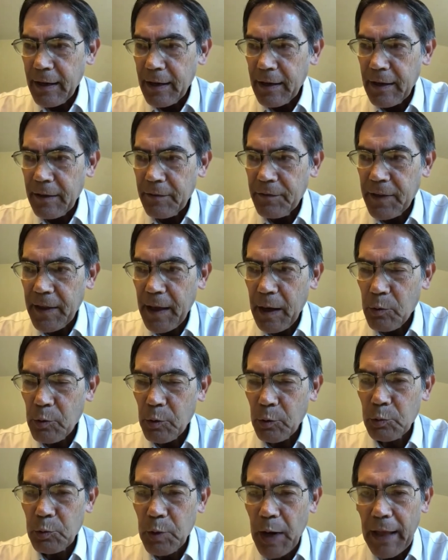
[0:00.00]
if they were
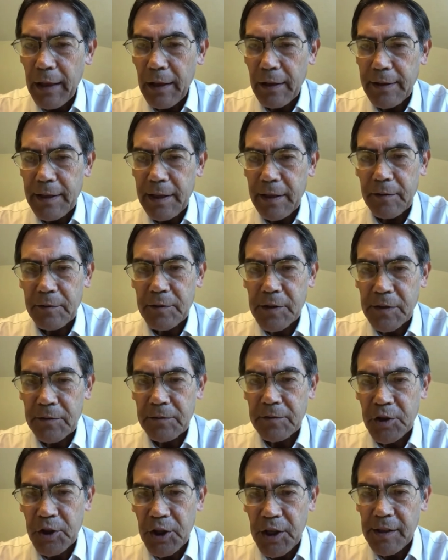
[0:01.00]
relatives of
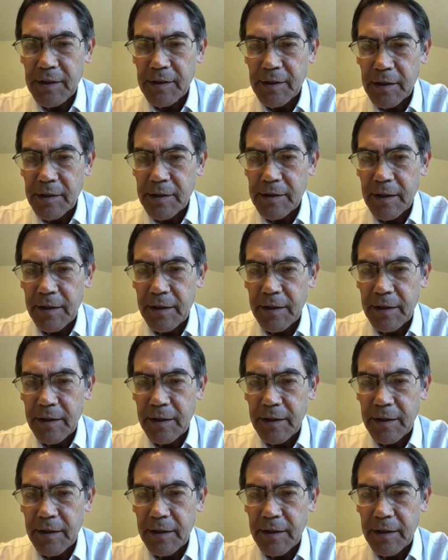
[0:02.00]
Jesus,